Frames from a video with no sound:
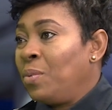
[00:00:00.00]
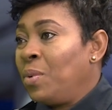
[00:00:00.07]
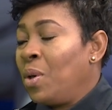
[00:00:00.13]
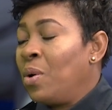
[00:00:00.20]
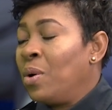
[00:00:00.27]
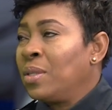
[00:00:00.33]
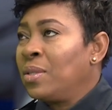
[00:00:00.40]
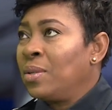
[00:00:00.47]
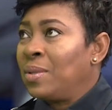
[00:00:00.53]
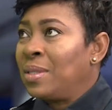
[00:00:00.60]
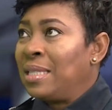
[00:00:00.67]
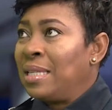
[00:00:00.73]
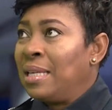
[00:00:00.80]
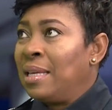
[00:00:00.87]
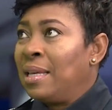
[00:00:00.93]
We also
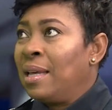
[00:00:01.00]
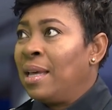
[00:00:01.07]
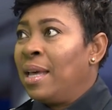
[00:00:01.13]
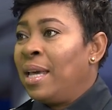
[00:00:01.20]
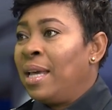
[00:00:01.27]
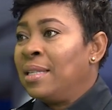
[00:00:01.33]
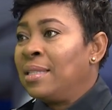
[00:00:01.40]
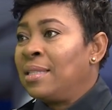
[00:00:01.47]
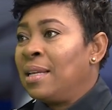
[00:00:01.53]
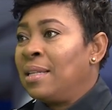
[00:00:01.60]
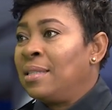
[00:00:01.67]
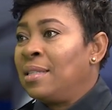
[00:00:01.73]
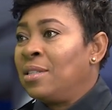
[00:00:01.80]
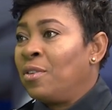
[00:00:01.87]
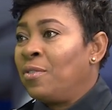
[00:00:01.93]
see
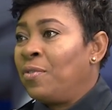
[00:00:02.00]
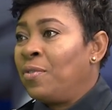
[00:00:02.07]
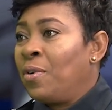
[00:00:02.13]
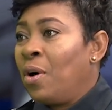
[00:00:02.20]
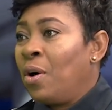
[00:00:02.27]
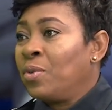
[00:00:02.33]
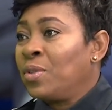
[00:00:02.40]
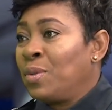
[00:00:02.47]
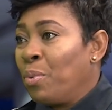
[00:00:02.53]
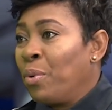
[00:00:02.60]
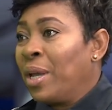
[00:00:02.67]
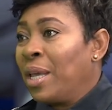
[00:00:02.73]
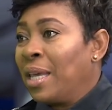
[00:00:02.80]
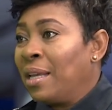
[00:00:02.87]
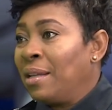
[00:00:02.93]
instances of house
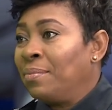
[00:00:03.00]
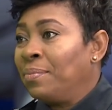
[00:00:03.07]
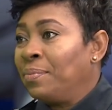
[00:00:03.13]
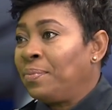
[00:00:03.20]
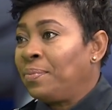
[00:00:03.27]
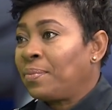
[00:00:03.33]
breaking